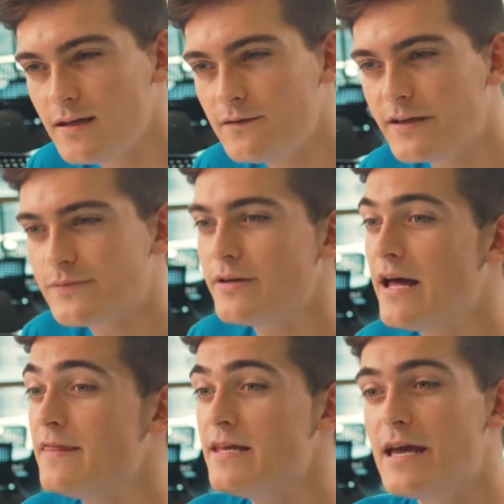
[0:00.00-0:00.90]
investment
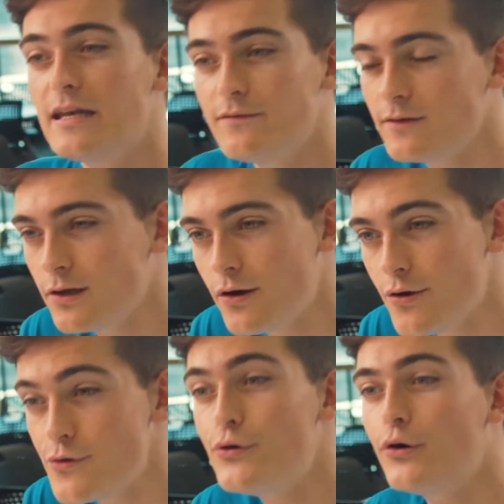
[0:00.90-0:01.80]
at the end of a
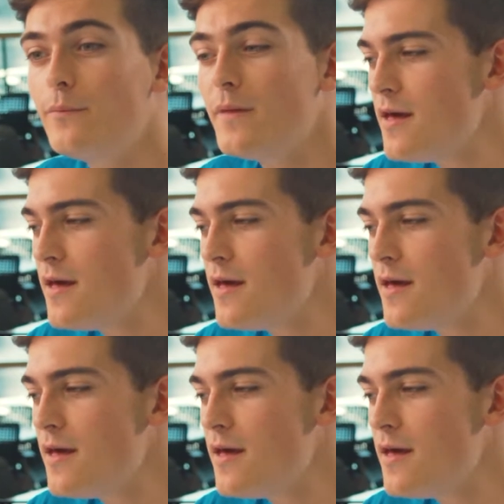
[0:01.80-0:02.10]
loan or